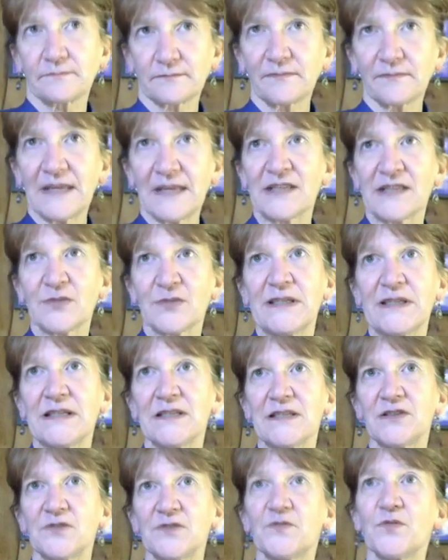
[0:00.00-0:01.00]
As we get
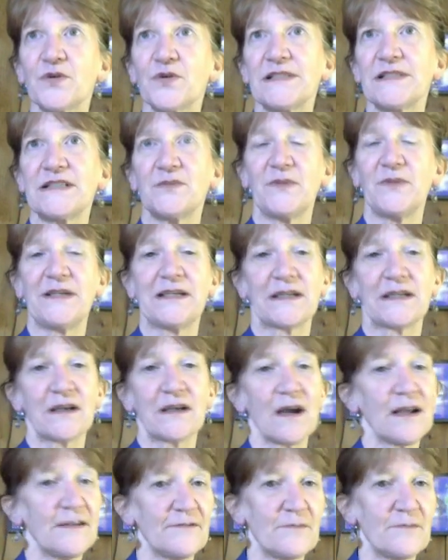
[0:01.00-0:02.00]
into 4D, we get
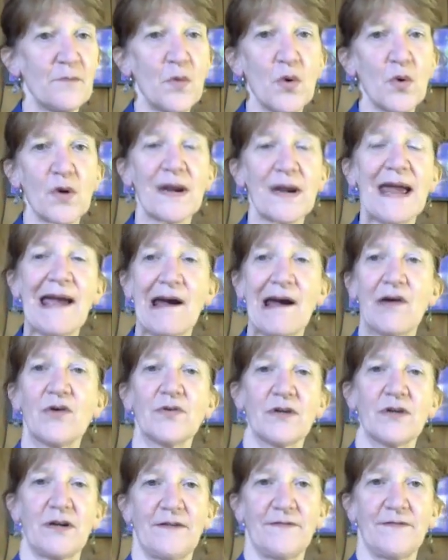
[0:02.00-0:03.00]
kind of more out
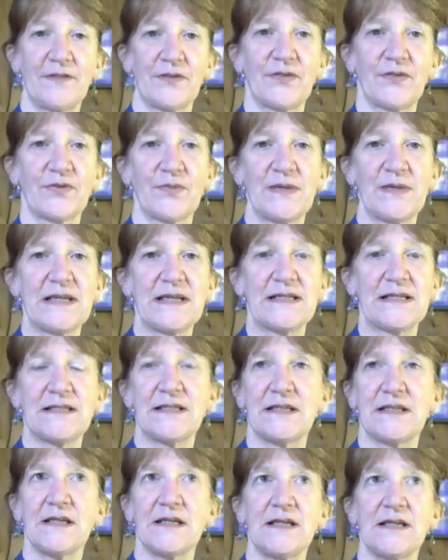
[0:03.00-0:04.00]
of the
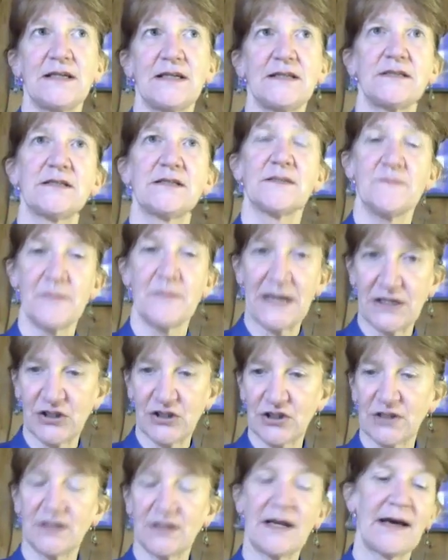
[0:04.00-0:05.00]
3D
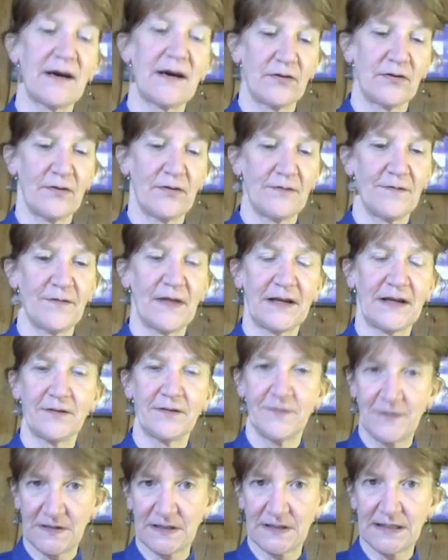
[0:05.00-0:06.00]
dimension, out of like
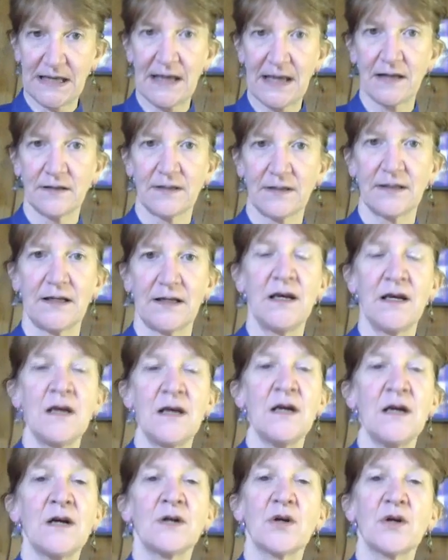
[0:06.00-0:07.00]
physicality,
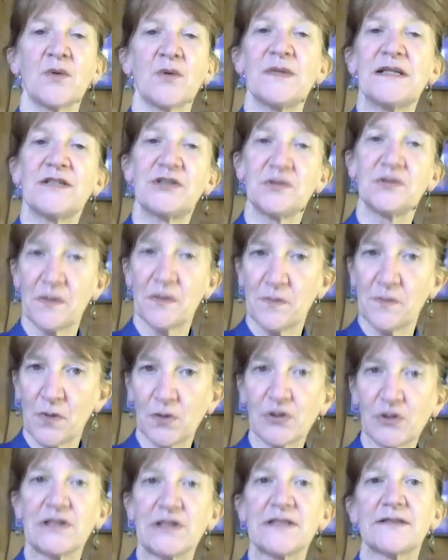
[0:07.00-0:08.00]
go into
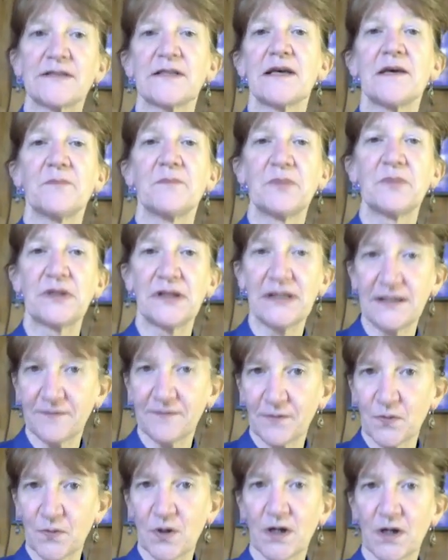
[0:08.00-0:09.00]
emotions and belief
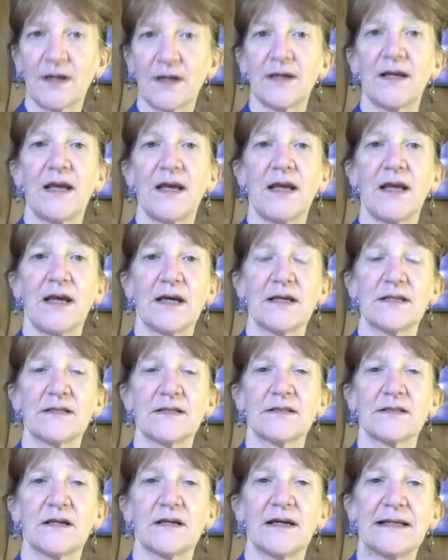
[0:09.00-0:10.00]
work. And
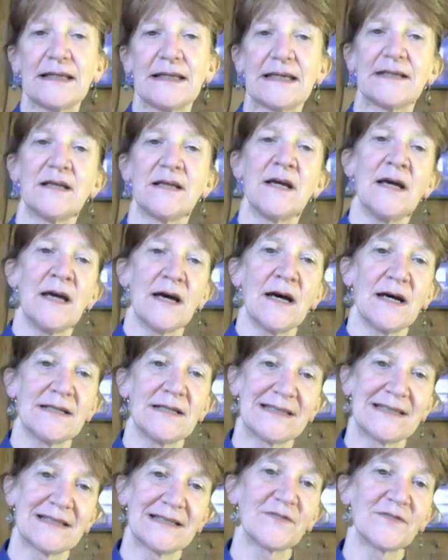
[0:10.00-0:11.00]
again,
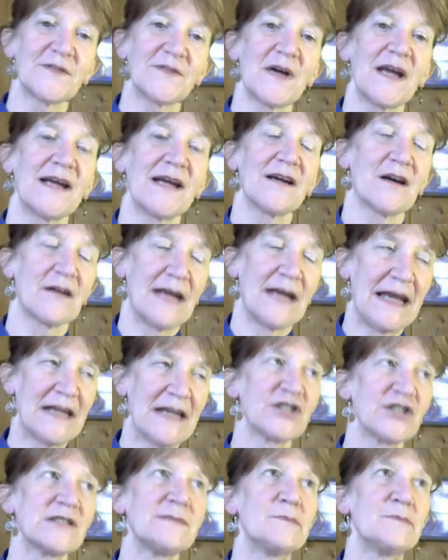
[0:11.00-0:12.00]
identifying our
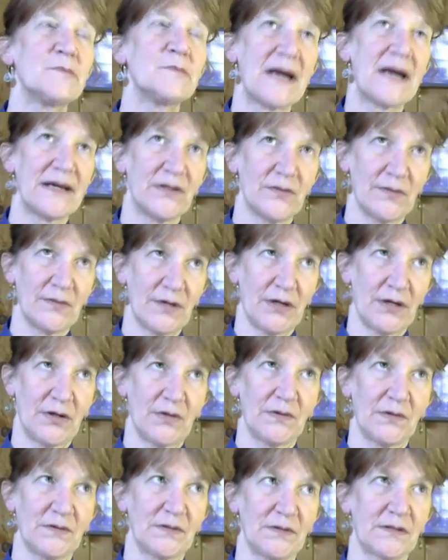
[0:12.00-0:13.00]
ancient
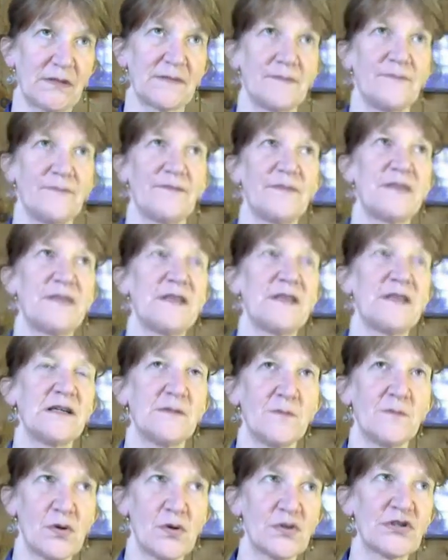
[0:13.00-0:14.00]
biocodes, the
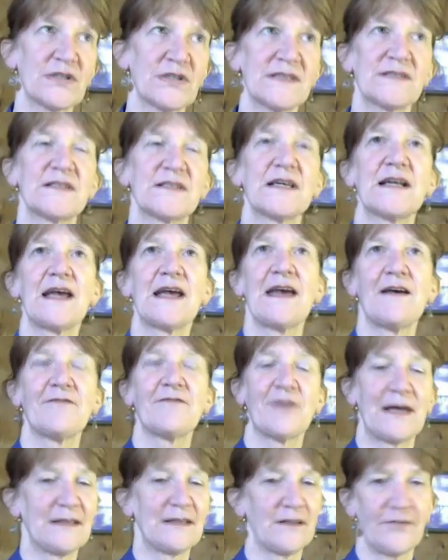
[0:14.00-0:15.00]
emotions that have, I
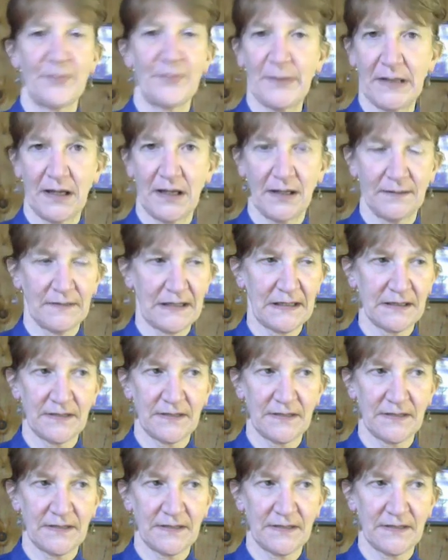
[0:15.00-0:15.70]
love ping, that's